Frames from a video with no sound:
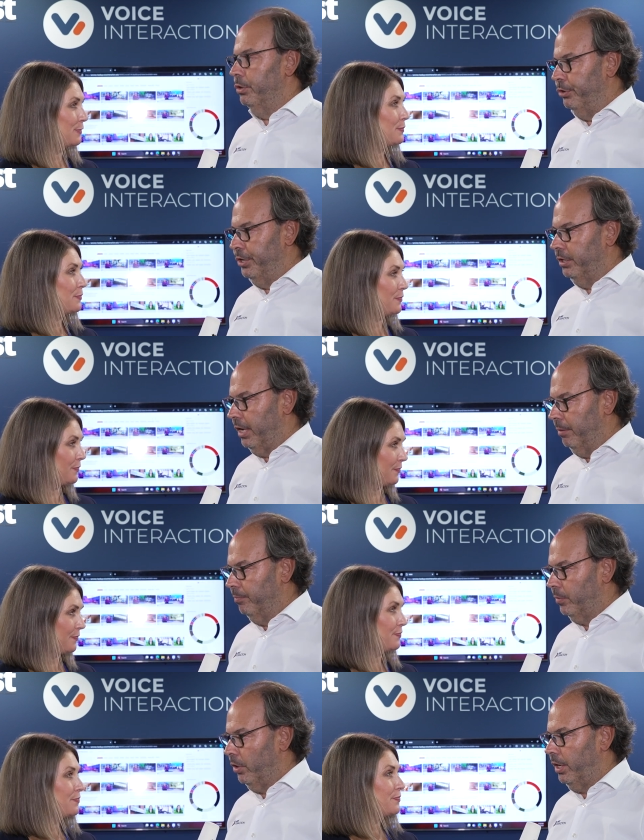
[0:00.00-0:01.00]
Speaker 1: in real time,
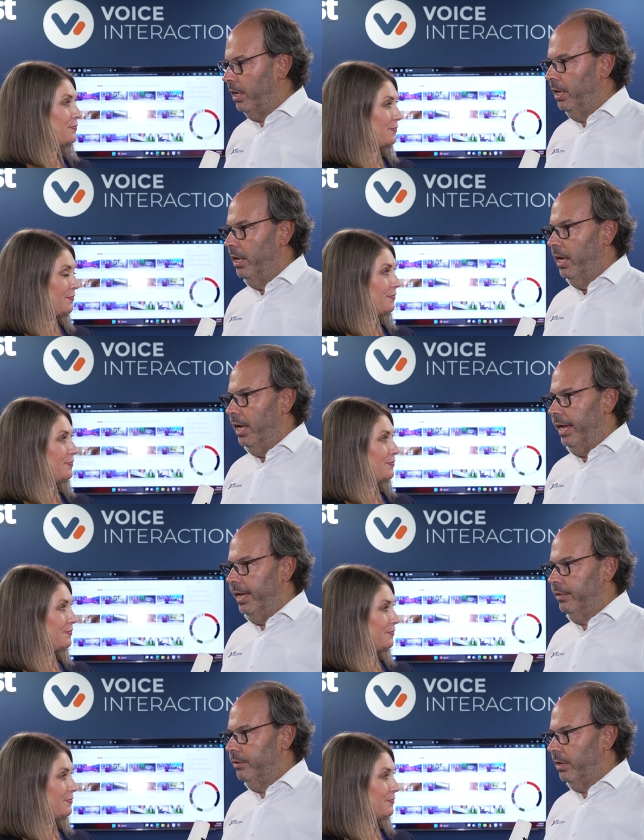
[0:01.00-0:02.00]
okay?
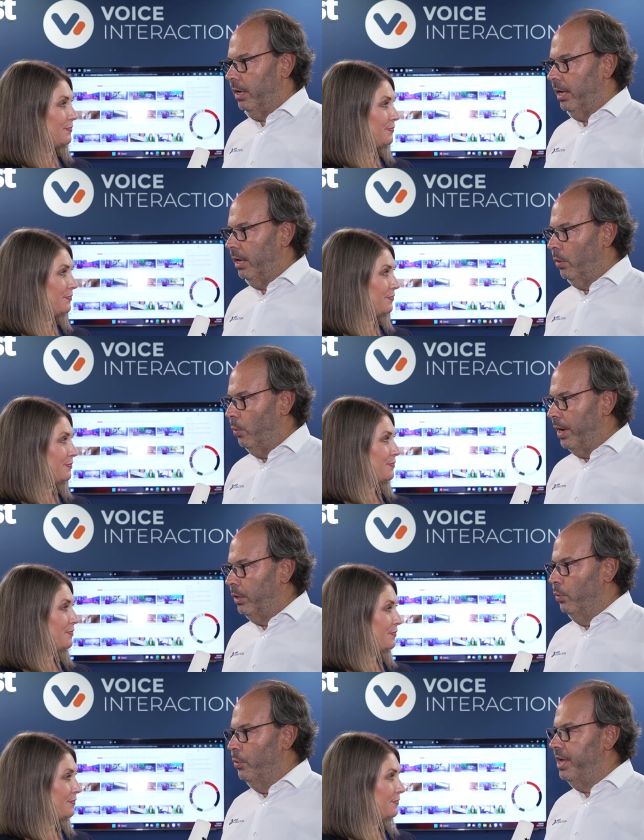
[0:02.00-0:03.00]
And uh,
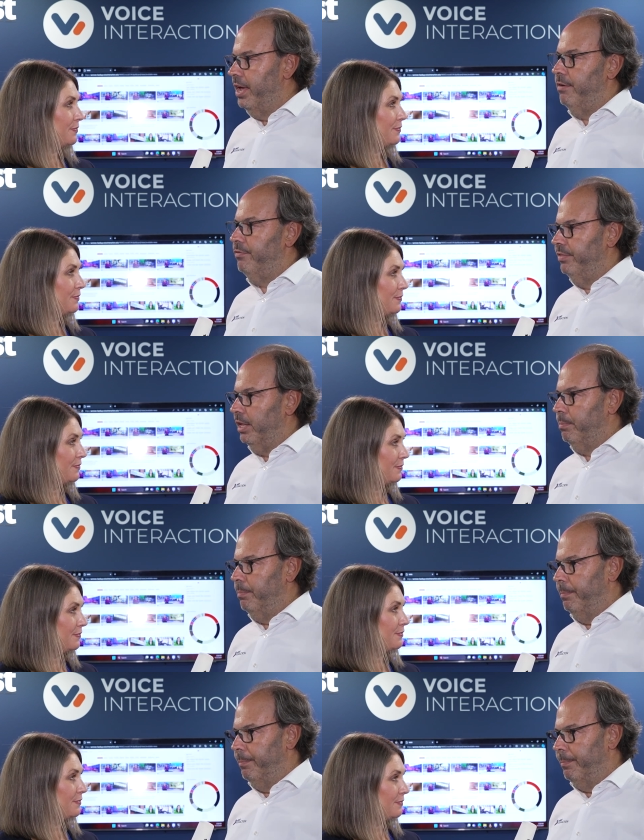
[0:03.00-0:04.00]
when we have that,
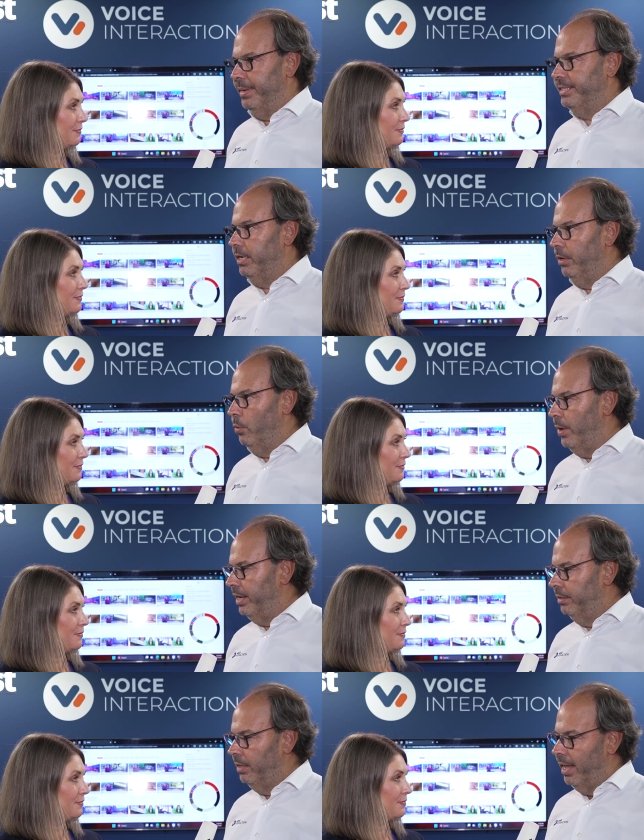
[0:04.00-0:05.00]
basically
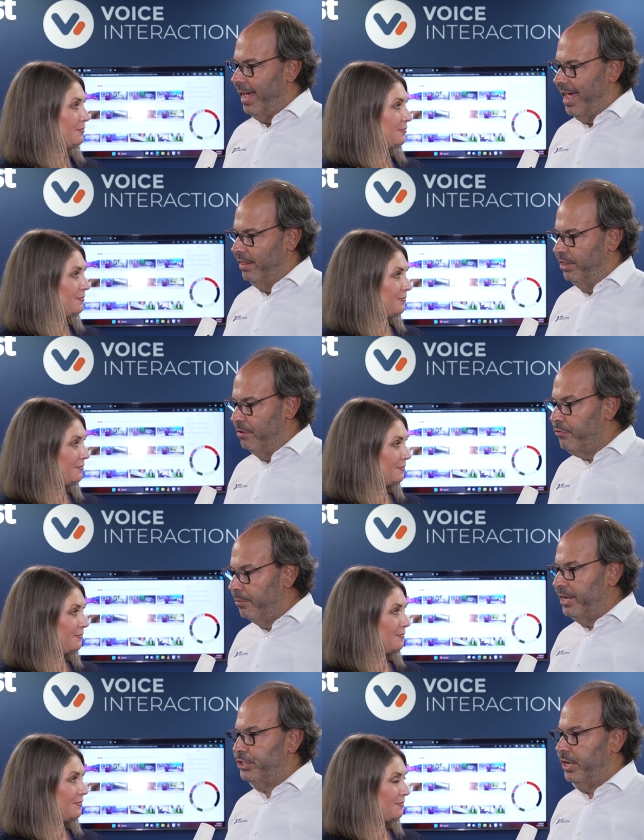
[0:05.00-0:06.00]
when the
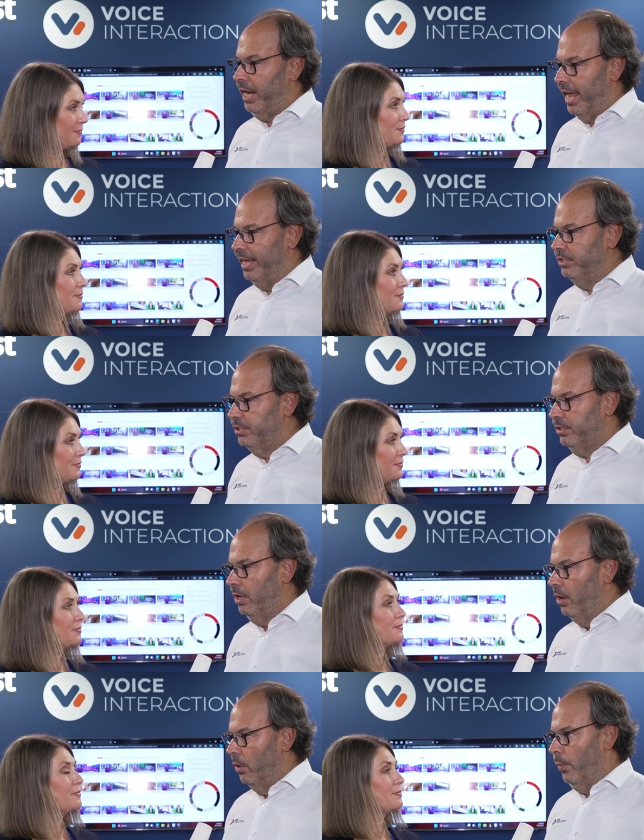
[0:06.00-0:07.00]
information ends,
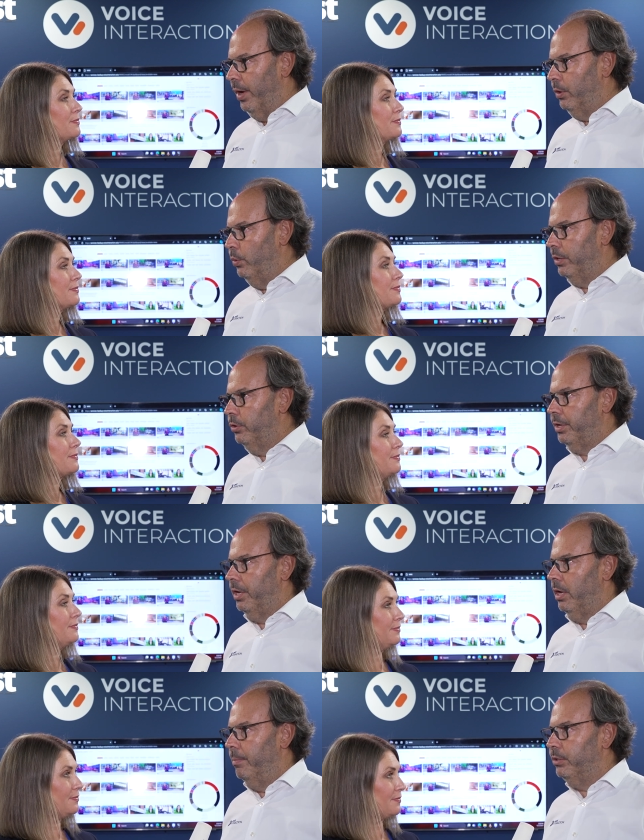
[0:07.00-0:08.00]
when we are
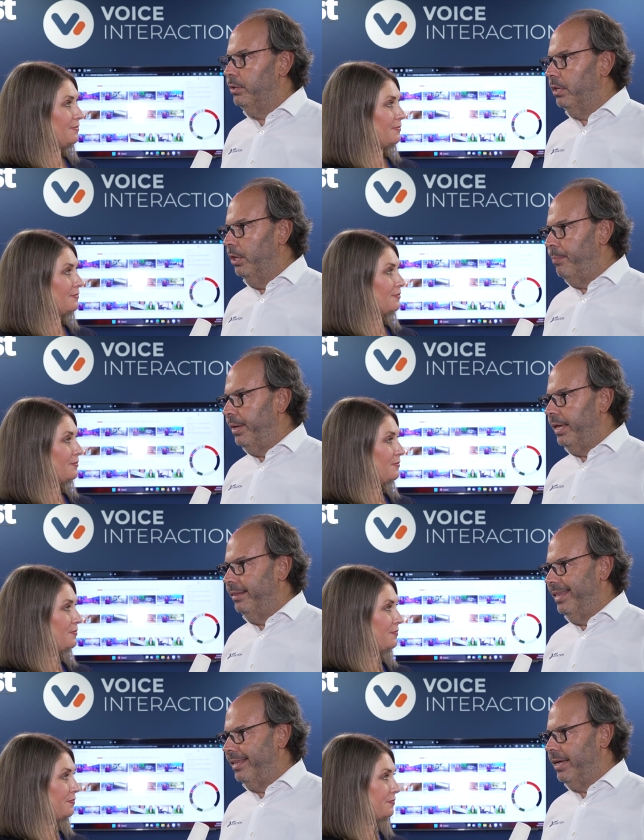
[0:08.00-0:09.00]
talking about the clipping
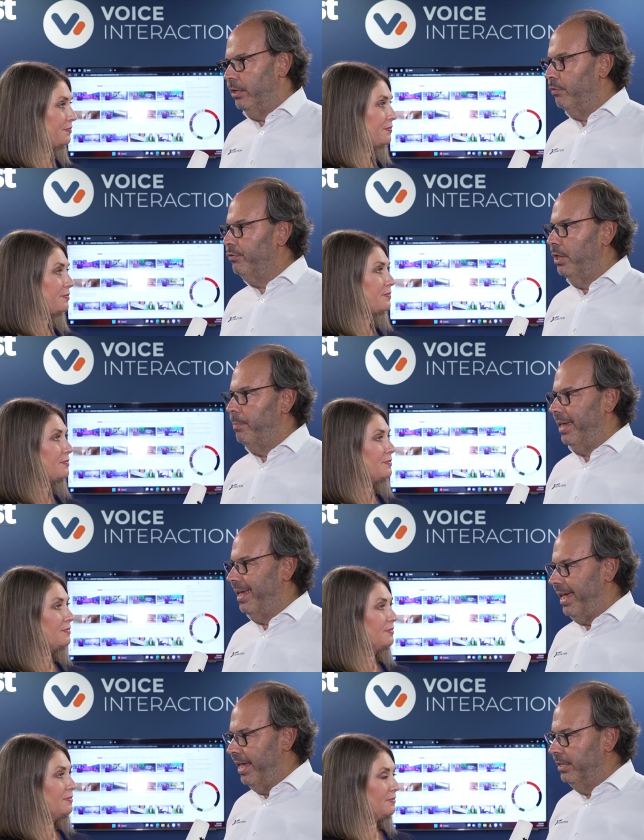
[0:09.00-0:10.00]
and that kind of clipping
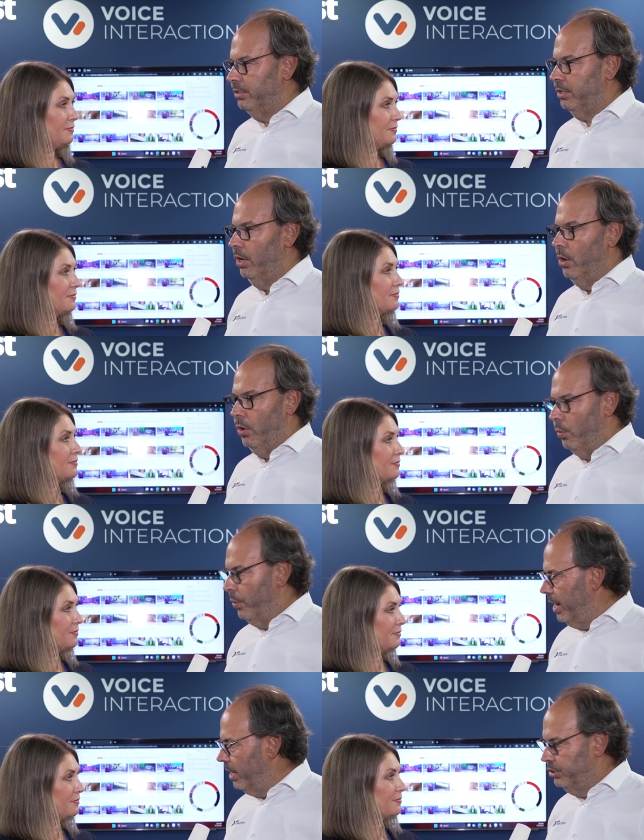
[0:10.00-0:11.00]
ends,
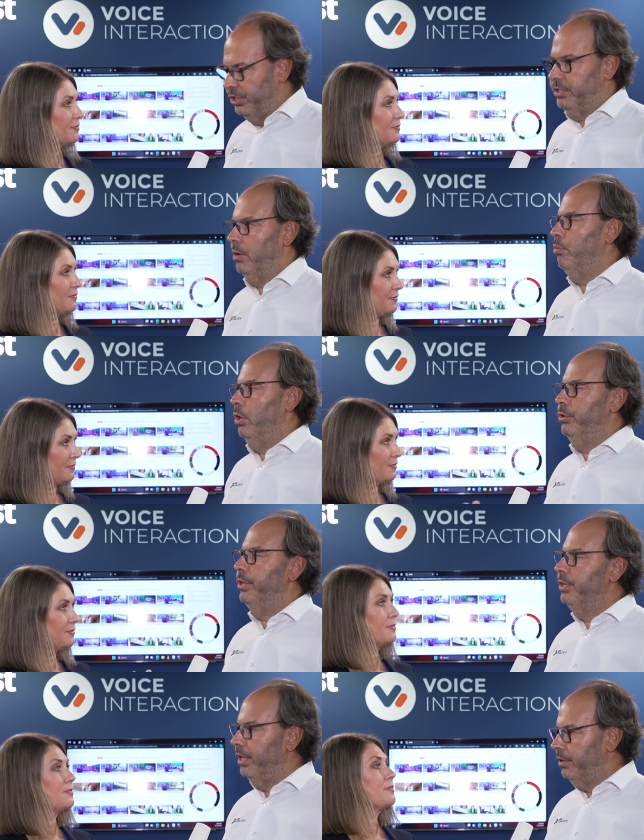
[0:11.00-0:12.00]
we are just
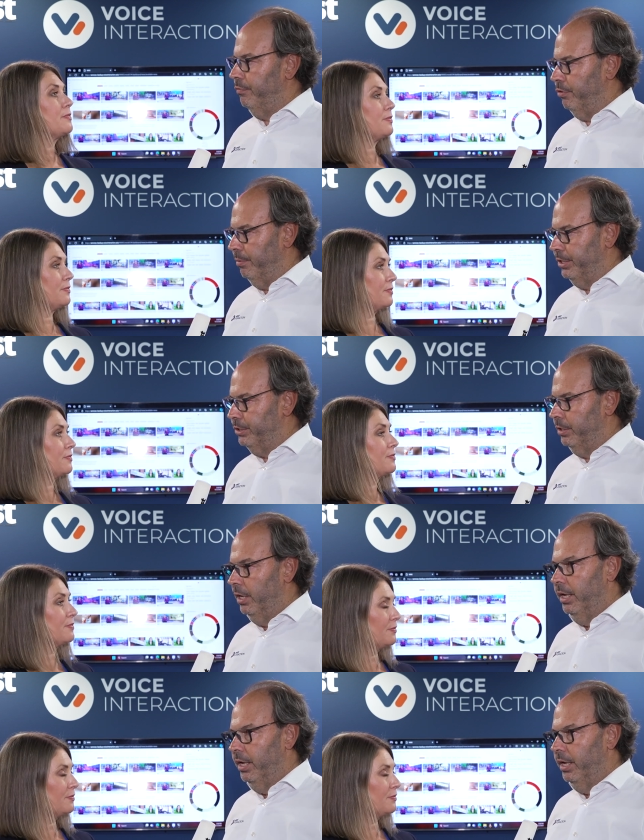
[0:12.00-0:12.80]
uploading that information.